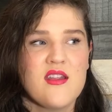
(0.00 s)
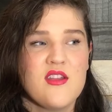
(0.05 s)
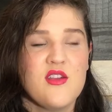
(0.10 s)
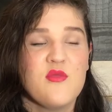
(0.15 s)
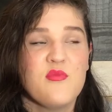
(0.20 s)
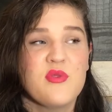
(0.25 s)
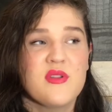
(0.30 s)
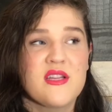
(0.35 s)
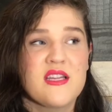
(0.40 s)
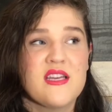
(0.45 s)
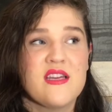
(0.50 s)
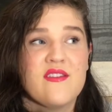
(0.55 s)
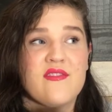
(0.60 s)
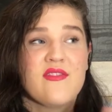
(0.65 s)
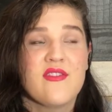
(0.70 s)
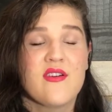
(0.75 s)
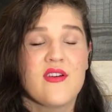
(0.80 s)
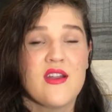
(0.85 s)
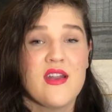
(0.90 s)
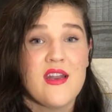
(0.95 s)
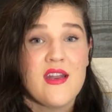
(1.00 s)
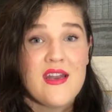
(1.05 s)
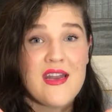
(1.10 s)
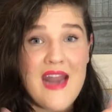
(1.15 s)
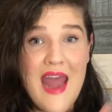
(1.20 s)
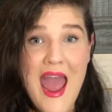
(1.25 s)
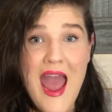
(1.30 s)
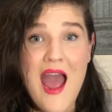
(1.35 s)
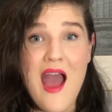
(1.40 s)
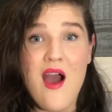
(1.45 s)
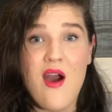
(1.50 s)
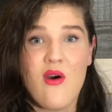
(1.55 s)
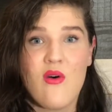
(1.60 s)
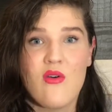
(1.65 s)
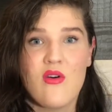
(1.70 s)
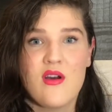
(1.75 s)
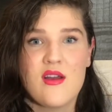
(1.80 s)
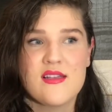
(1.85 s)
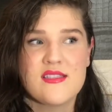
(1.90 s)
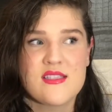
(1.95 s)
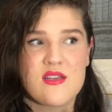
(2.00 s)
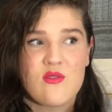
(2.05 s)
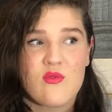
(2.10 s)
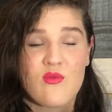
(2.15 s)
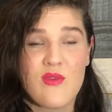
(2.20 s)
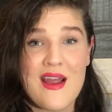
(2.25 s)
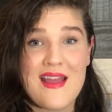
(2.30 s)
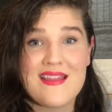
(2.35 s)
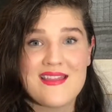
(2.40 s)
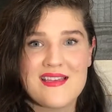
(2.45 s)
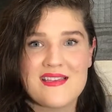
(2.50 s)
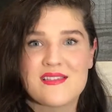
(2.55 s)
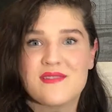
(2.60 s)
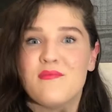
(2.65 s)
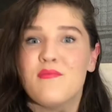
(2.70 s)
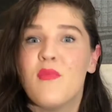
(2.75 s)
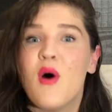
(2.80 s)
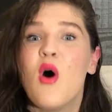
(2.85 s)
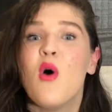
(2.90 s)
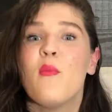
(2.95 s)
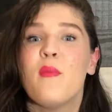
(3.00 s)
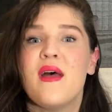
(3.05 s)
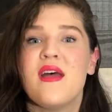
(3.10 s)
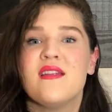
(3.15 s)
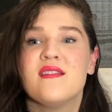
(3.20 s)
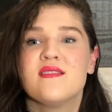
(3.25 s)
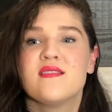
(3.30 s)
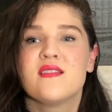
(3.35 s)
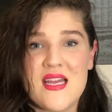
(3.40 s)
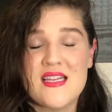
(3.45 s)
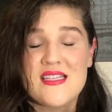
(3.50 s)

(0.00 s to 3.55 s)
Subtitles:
you believe now, as in right this moment.